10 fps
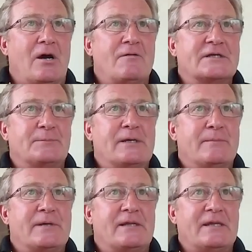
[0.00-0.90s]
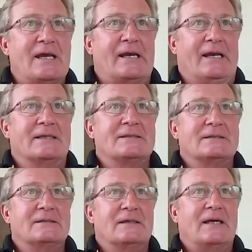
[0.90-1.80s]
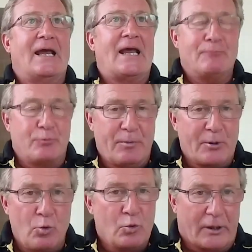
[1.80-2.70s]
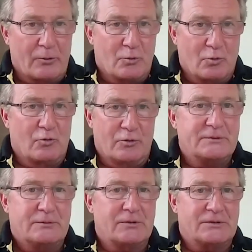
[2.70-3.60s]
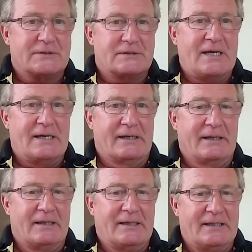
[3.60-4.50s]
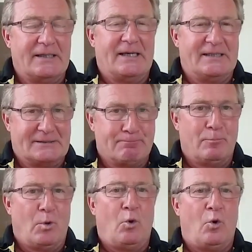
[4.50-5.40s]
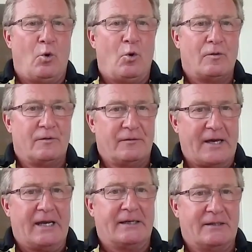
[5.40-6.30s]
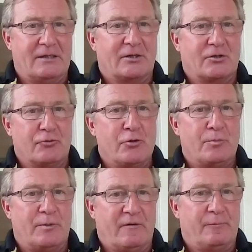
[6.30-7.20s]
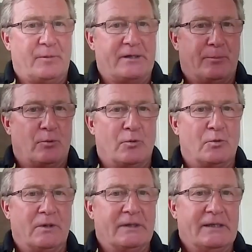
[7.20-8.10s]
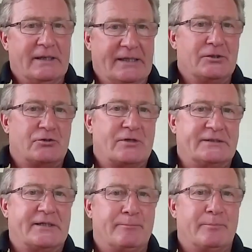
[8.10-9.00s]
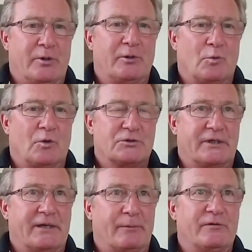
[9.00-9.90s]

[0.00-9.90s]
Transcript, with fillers: R S P B Thanet, and, and probably all local groups, not just Thanet, it, it's more than a group of people interested in bird watching.